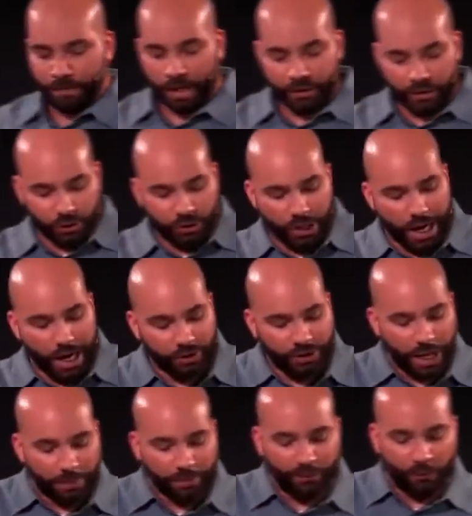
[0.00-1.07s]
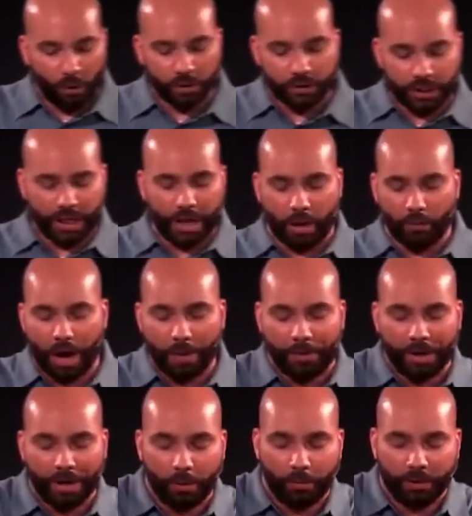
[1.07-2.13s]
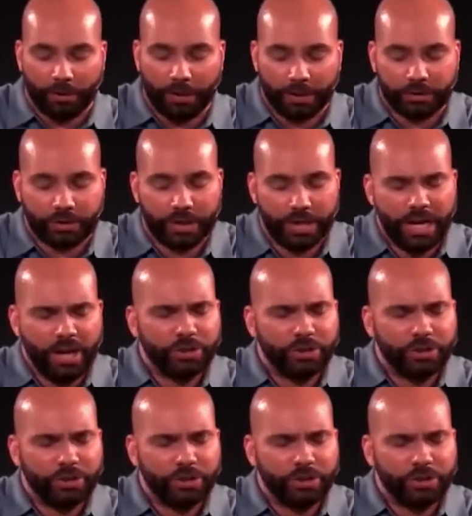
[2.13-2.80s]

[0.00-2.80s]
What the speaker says: And so John chapter 14, and I'm wrapping up with this.